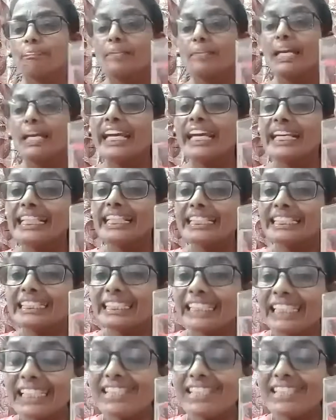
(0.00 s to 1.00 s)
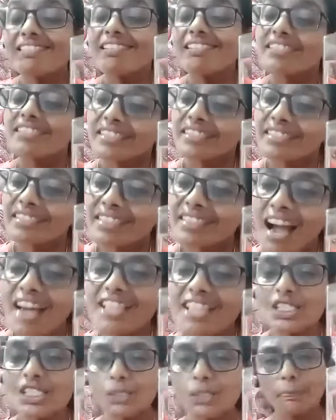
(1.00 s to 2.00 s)
It is
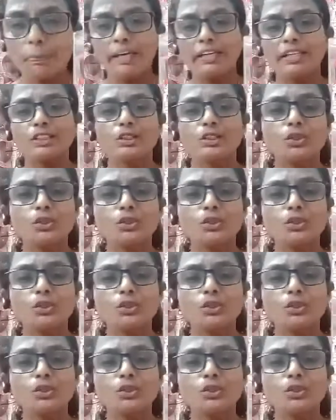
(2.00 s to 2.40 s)
transparent.